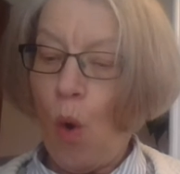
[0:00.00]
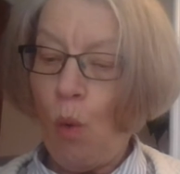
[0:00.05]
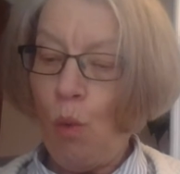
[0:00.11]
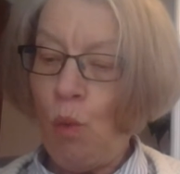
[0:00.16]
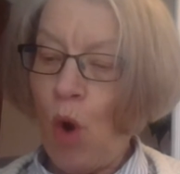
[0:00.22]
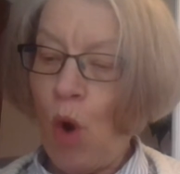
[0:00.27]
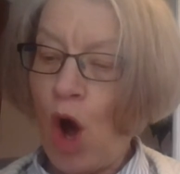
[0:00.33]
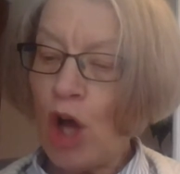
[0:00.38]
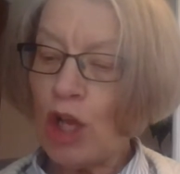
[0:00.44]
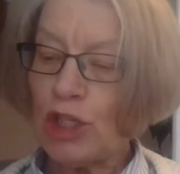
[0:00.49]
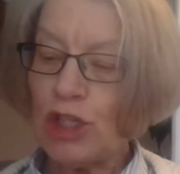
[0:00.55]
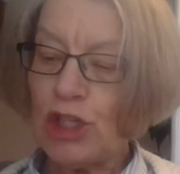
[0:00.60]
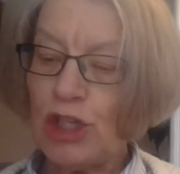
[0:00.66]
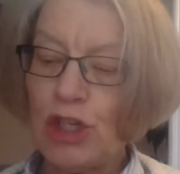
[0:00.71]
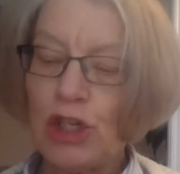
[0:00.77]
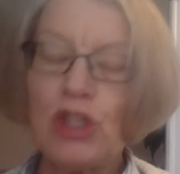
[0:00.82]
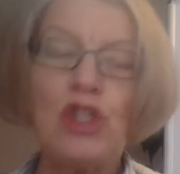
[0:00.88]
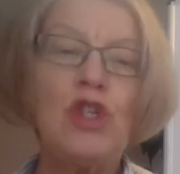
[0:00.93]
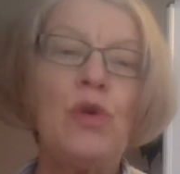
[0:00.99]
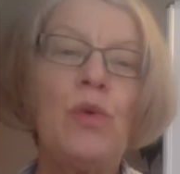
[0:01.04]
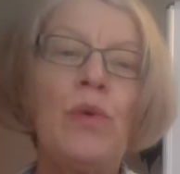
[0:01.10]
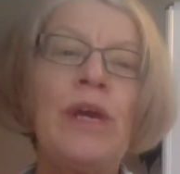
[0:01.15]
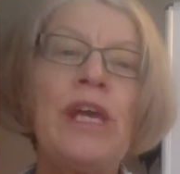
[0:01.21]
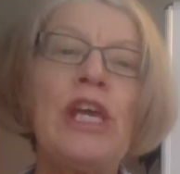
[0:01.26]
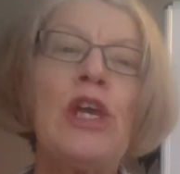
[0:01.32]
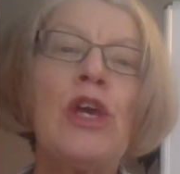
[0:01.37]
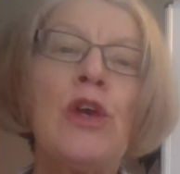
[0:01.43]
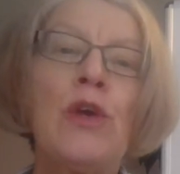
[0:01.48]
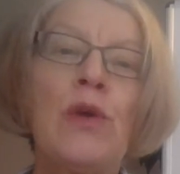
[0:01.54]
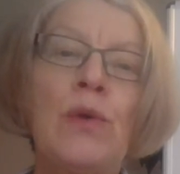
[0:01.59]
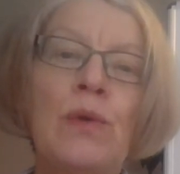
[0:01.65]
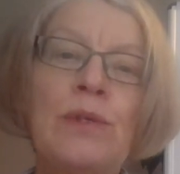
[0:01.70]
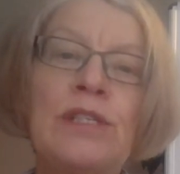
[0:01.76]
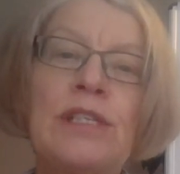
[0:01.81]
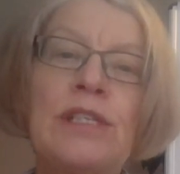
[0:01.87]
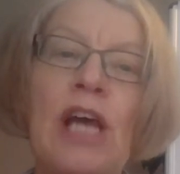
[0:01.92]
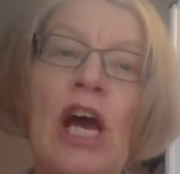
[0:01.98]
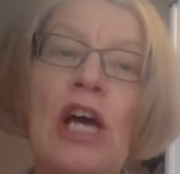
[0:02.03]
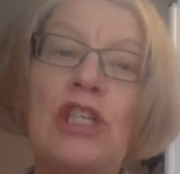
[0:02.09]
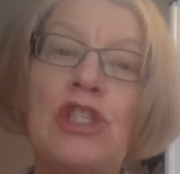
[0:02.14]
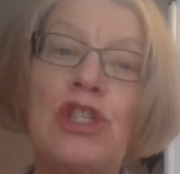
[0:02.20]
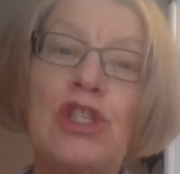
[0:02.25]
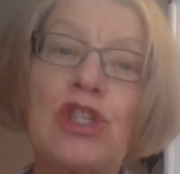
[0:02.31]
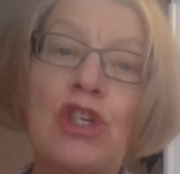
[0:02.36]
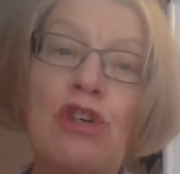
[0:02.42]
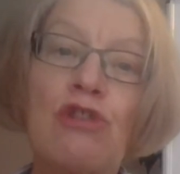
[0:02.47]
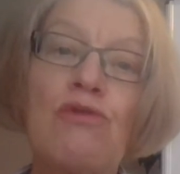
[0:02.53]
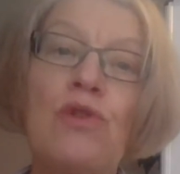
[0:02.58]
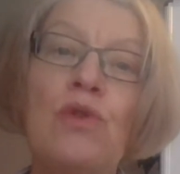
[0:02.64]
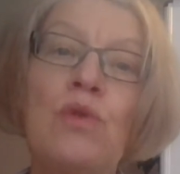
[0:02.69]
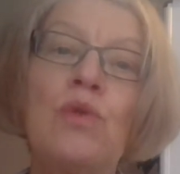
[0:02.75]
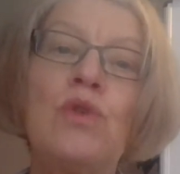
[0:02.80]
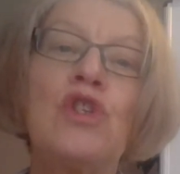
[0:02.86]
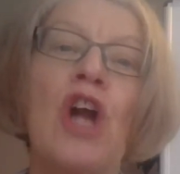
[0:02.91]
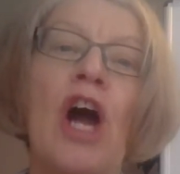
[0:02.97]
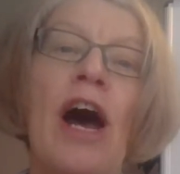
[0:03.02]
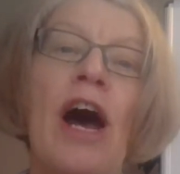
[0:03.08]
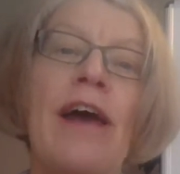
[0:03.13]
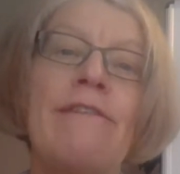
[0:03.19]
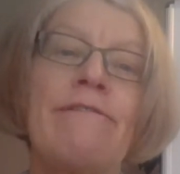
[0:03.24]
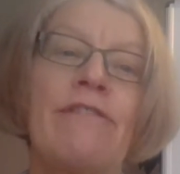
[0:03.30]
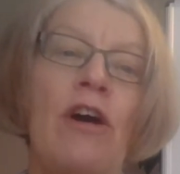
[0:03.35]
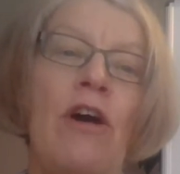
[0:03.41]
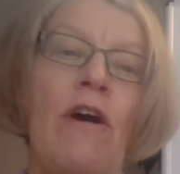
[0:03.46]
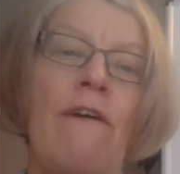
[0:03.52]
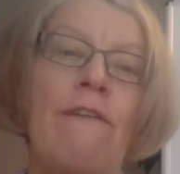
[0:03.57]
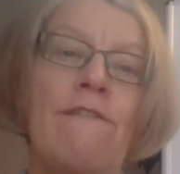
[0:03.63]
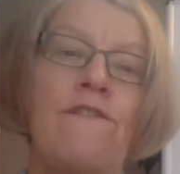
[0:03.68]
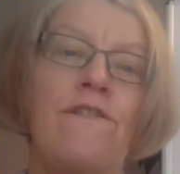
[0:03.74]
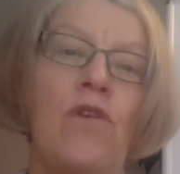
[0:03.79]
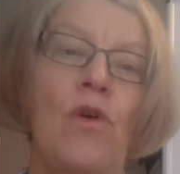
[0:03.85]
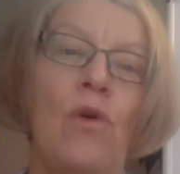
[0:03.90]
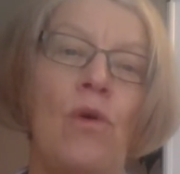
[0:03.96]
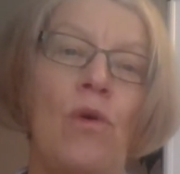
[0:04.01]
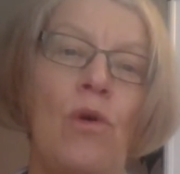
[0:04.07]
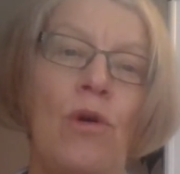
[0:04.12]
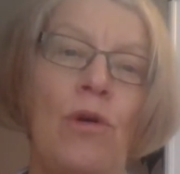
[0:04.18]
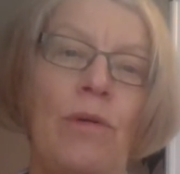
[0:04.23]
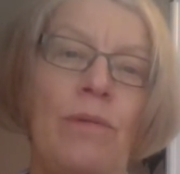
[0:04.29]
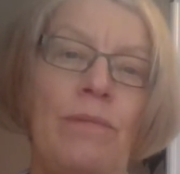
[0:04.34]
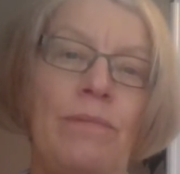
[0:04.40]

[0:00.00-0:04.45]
What do we use a screwdriver for?